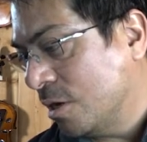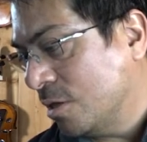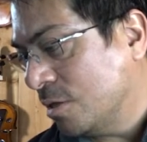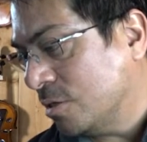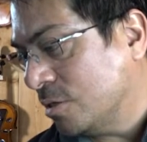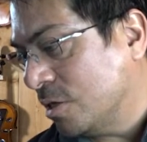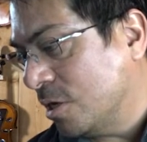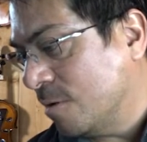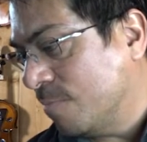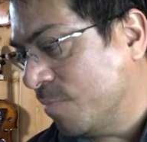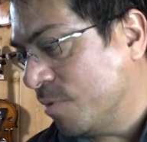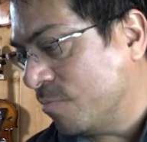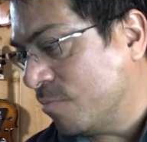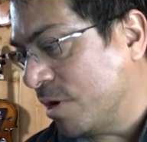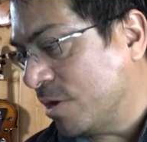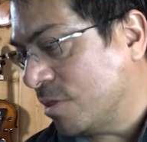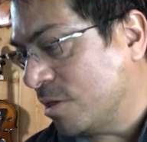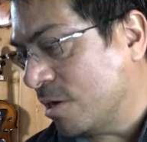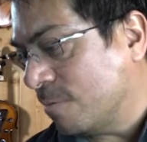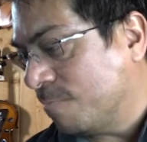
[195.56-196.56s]
See,
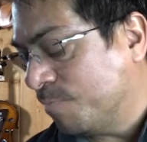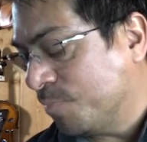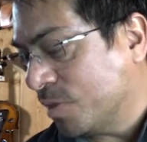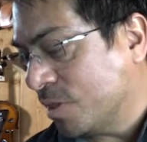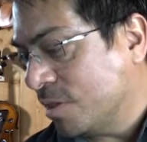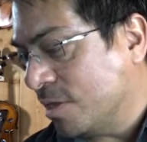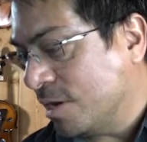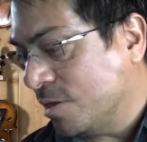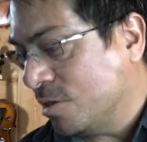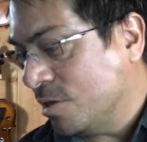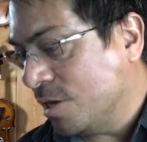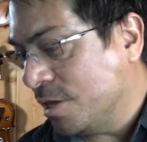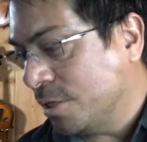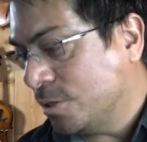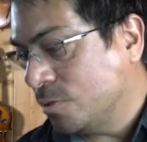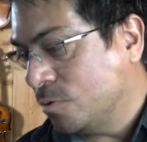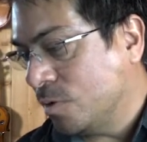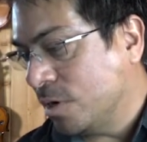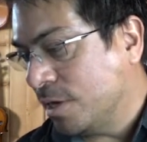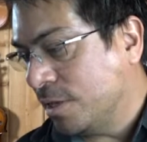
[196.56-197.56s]
right there, that
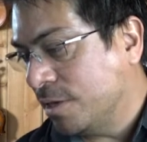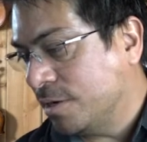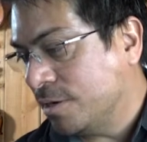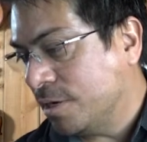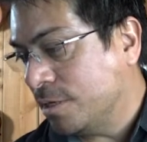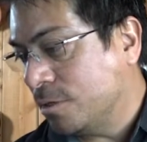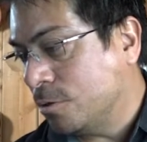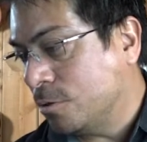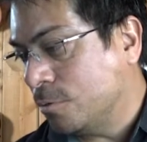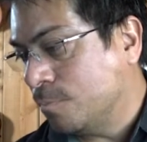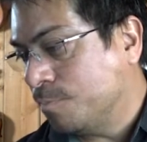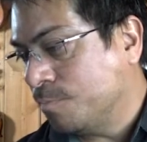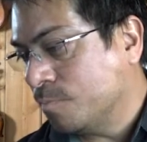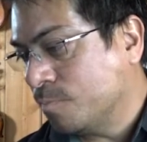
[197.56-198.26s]
changed to allegretto.